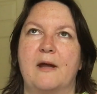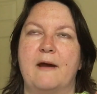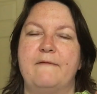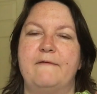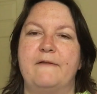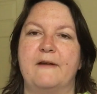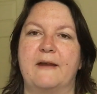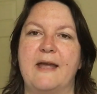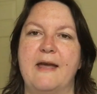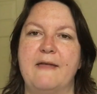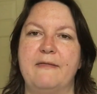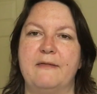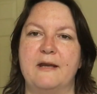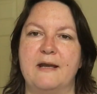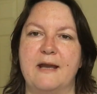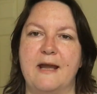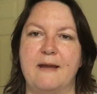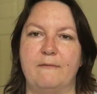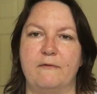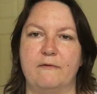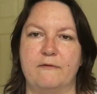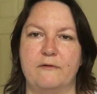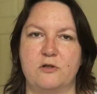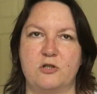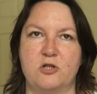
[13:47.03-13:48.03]
forget the
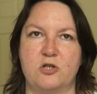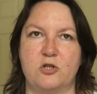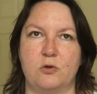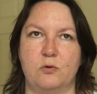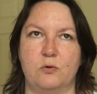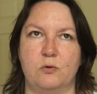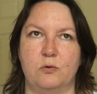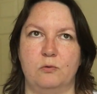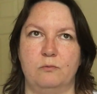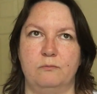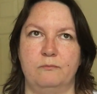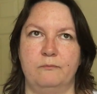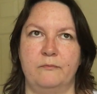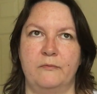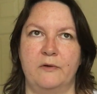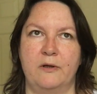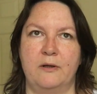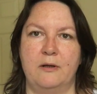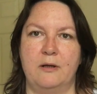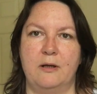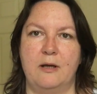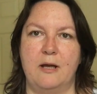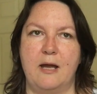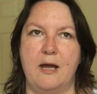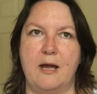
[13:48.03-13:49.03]
name of the shawl,
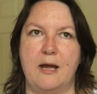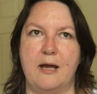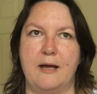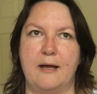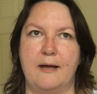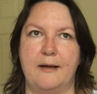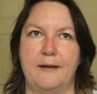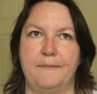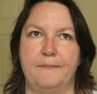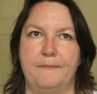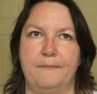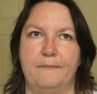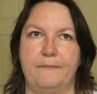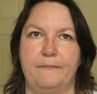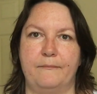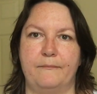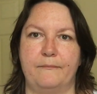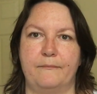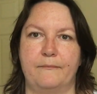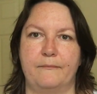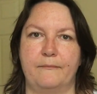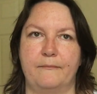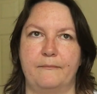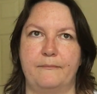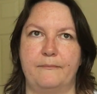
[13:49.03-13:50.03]

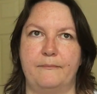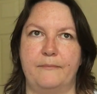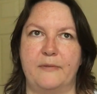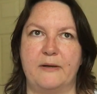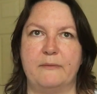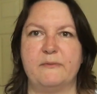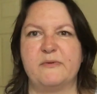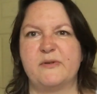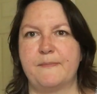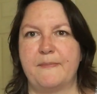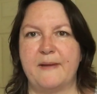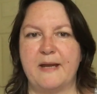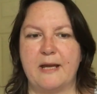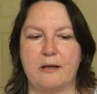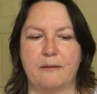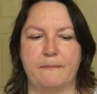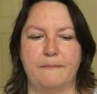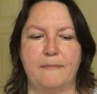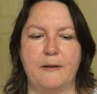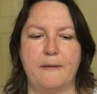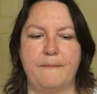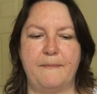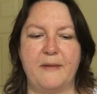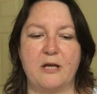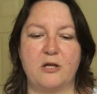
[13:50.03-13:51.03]
but it was
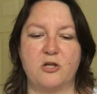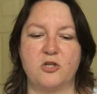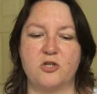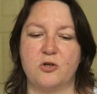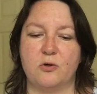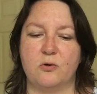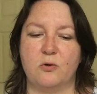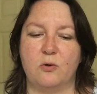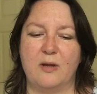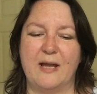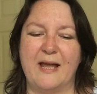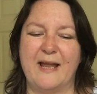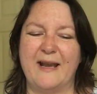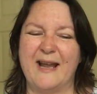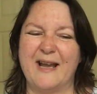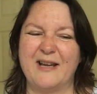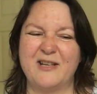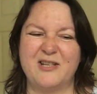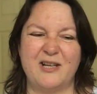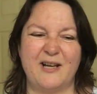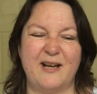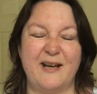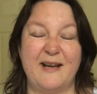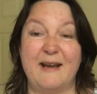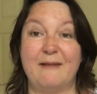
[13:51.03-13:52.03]
a big shawl. And
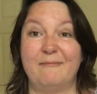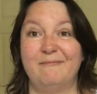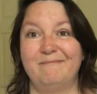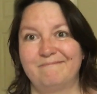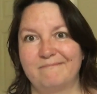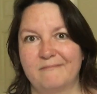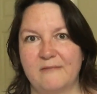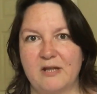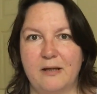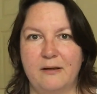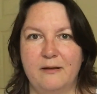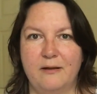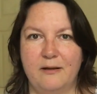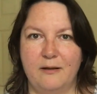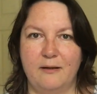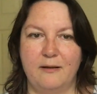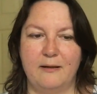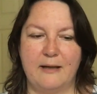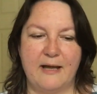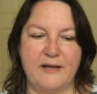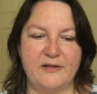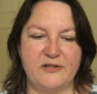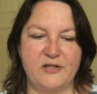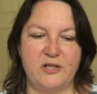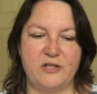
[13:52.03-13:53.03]
actually, I know,
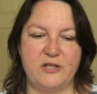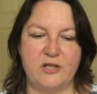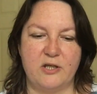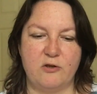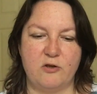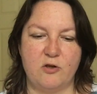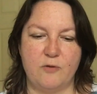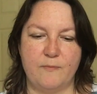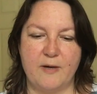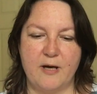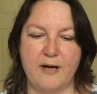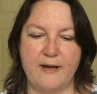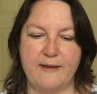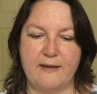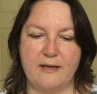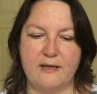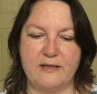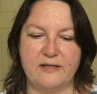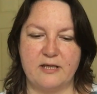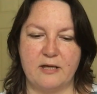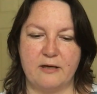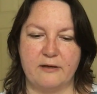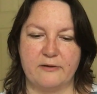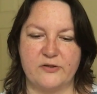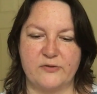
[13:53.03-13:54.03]
as you do, you buy
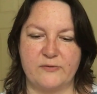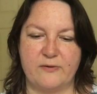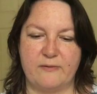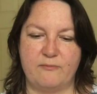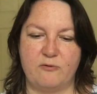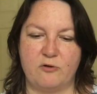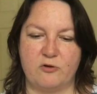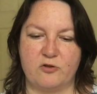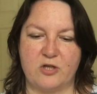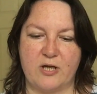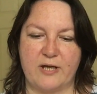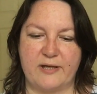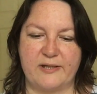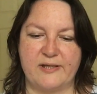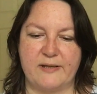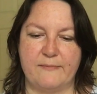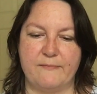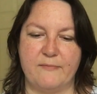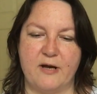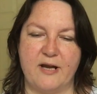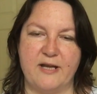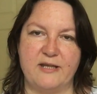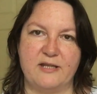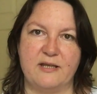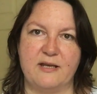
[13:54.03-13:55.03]
these yarns with projects in
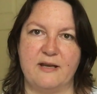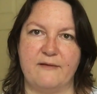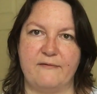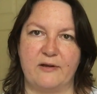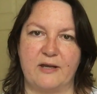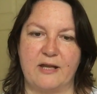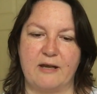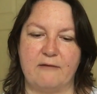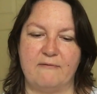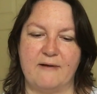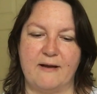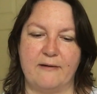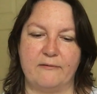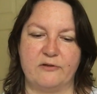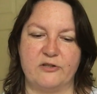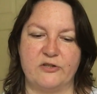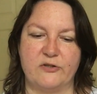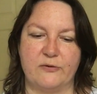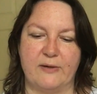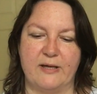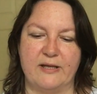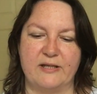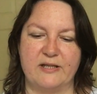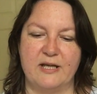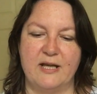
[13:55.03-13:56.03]
mind and never get round
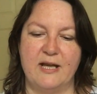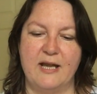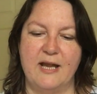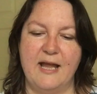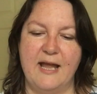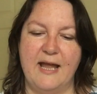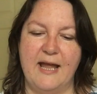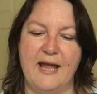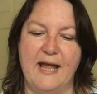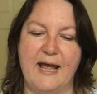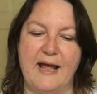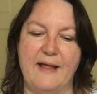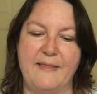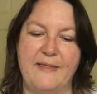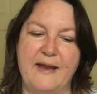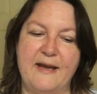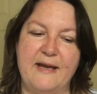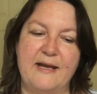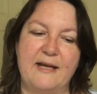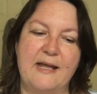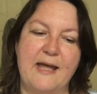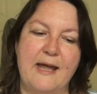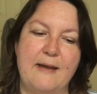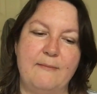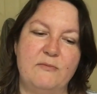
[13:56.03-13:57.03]
to it. And then
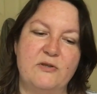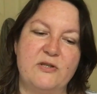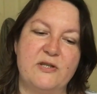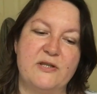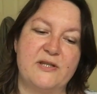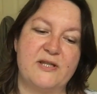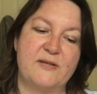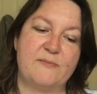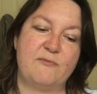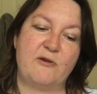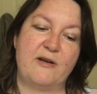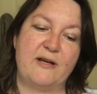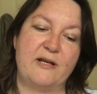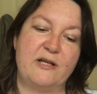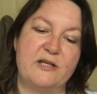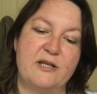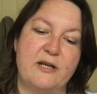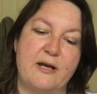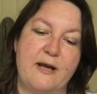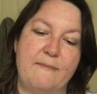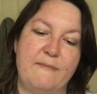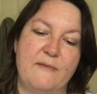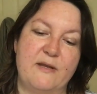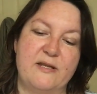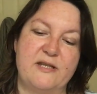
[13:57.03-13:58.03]
it came to
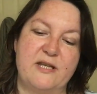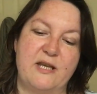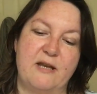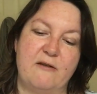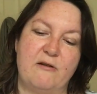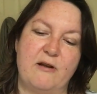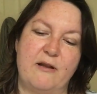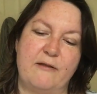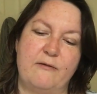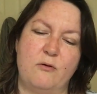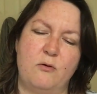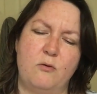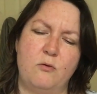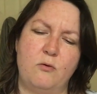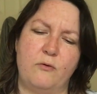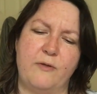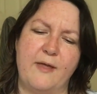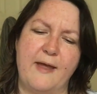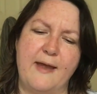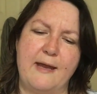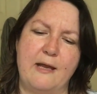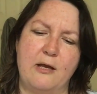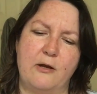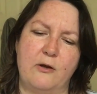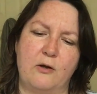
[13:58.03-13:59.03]
springtime this year, and I thought, oh,
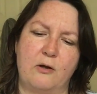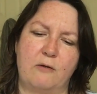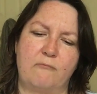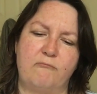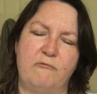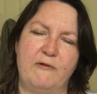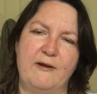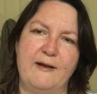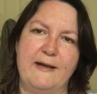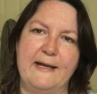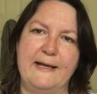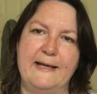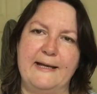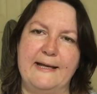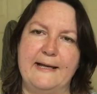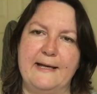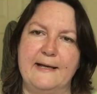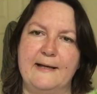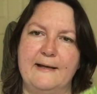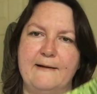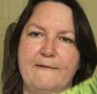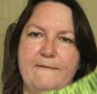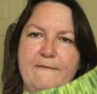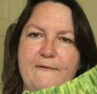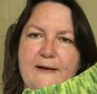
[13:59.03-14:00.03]
they look really
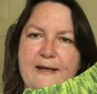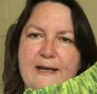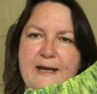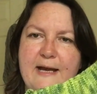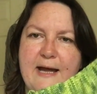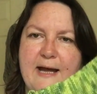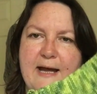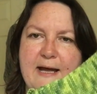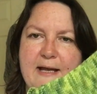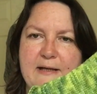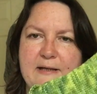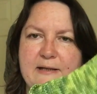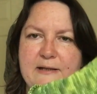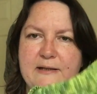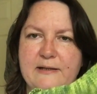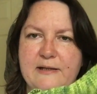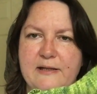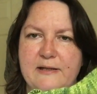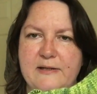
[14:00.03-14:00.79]
lovely and